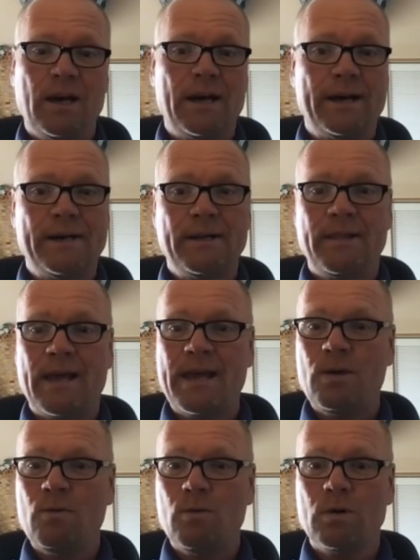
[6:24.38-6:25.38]
Uh,
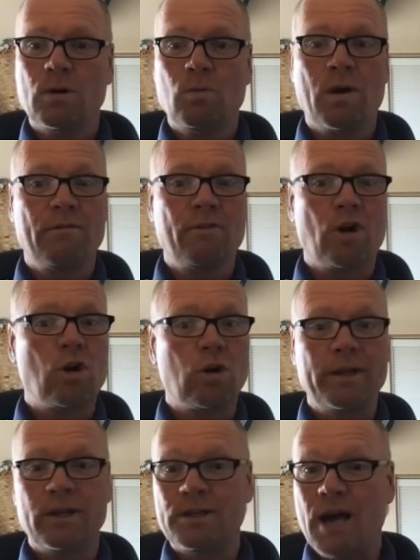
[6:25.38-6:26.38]
they were one of our
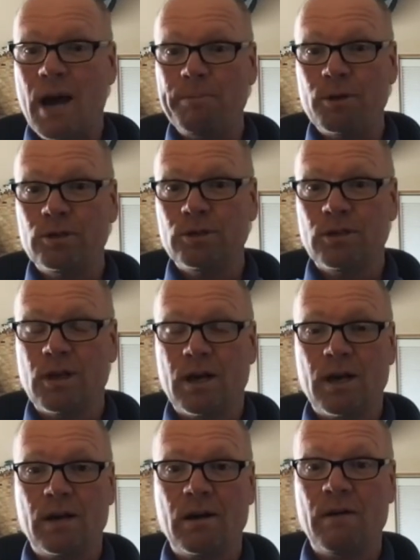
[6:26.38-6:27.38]
early adopters
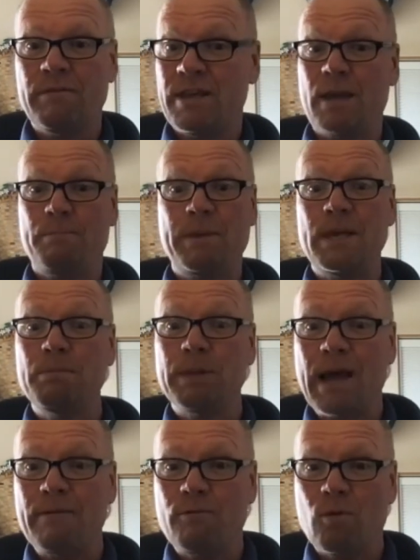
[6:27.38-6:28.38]
uh, of the AP
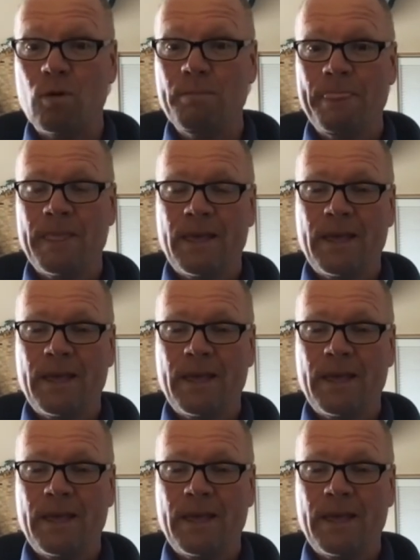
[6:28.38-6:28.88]
platform.